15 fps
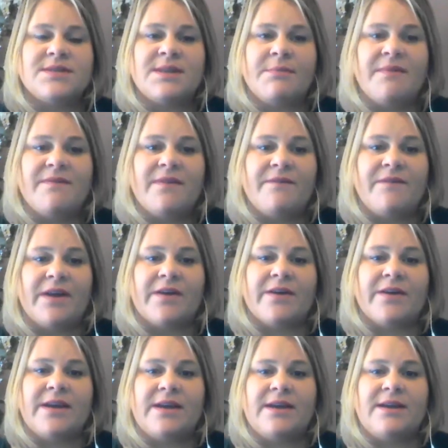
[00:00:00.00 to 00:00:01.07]
some of the
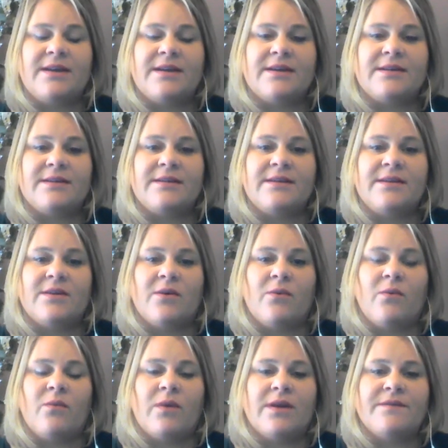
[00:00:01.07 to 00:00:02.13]
very, you know,
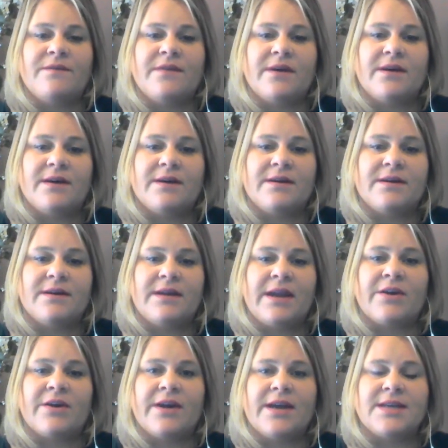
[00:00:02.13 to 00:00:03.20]
one of the
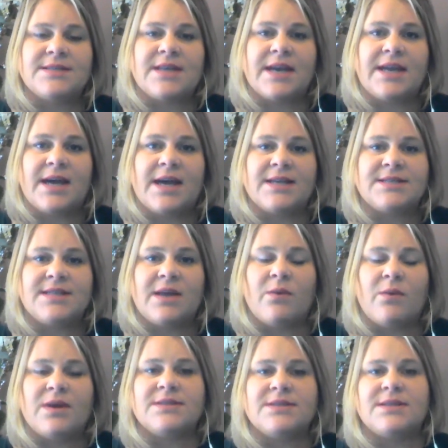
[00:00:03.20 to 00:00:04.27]
areas I guess that
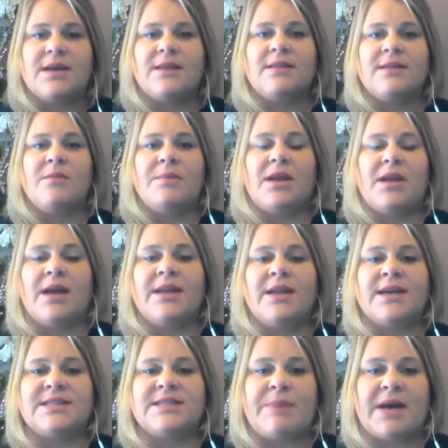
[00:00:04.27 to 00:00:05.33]
was a little bit
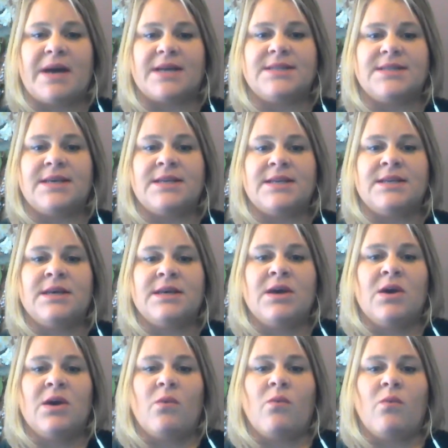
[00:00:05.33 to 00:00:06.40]
unexpected
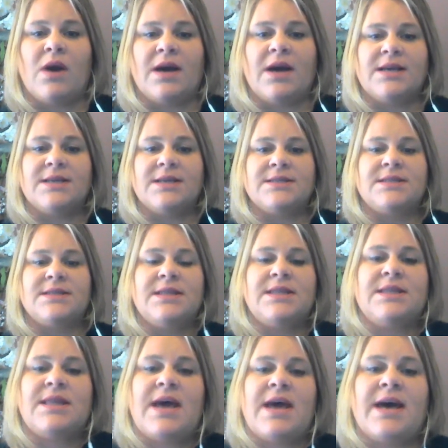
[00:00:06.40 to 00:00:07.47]
was
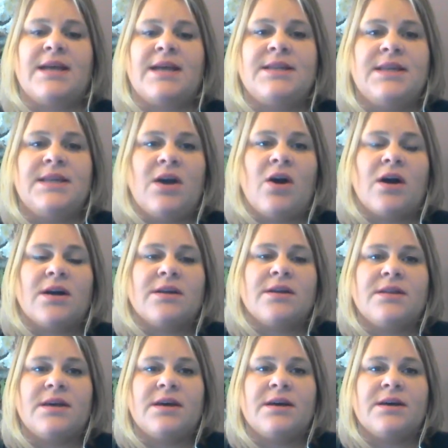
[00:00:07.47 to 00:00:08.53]
that
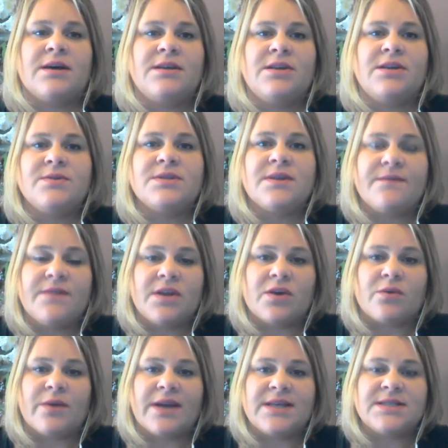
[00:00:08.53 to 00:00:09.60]
the use of the
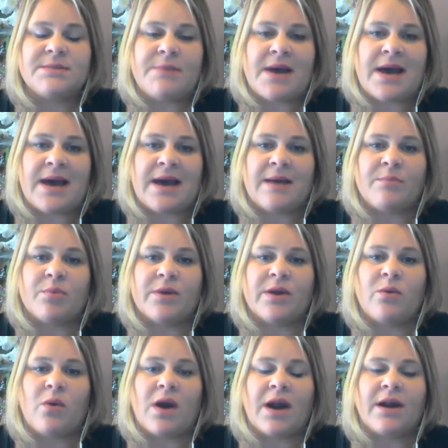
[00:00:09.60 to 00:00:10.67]
Aurasma app
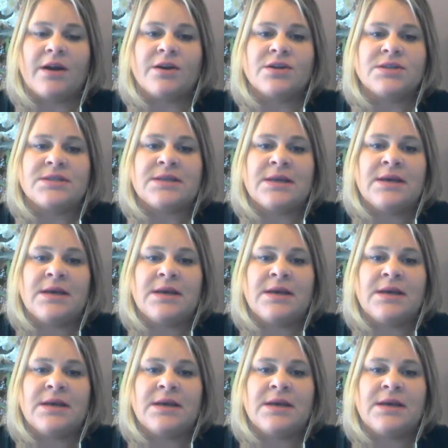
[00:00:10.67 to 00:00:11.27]
requires